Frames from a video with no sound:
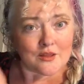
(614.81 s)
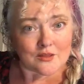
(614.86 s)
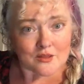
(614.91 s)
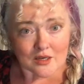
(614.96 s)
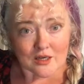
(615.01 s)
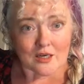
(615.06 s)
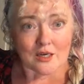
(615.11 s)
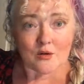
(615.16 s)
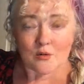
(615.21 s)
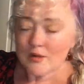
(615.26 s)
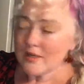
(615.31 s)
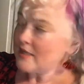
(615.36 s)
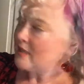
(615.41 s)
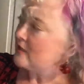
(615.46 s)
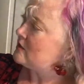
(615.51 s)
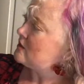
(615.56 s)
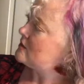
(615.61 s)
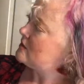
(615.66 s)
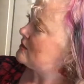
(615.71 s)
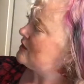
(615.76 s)
The
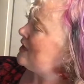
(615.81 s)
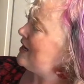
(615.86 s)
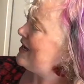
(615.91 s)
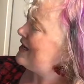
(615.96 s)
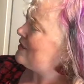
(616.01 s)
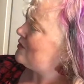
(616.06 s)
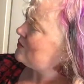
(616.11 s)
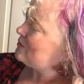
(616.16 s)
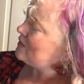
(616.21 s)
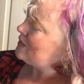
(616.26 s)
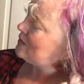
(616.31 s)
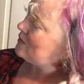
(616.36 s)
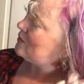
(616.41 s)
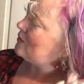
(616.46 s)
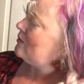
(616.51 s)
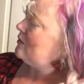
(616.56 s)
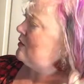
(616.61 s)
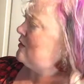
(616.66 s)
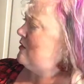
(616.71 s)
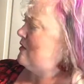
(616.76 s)
cuteness. I don't
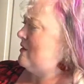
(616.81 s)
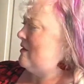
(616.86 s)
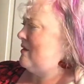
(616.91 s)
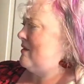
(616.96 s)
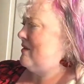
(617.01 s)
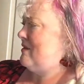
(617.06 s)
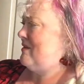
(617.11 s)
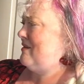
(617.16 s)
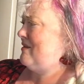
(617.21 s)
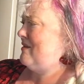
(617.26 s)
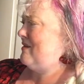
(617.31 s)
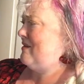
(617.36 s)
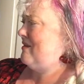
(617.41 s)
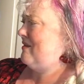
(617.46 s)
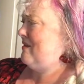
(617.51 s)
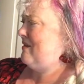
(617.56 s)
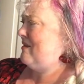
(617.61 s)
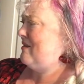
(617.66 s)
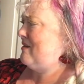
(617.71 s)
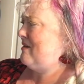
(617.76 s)
know.
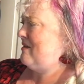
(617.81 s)
Uh,